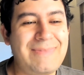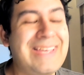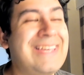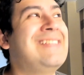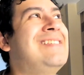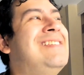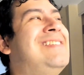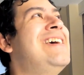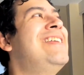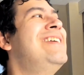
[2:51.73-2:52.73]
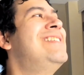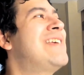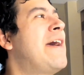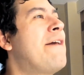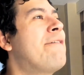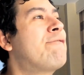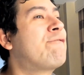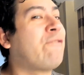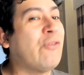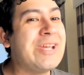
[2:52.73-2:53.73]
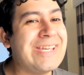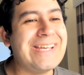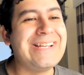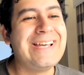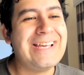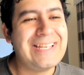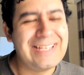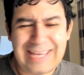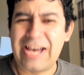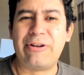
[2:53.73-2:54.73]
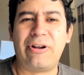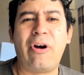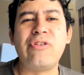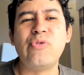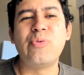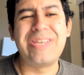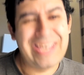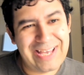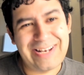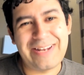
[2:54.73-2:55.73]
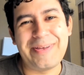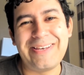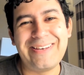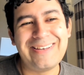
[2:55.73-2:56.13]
It didn't freaking count. Are you kidding me?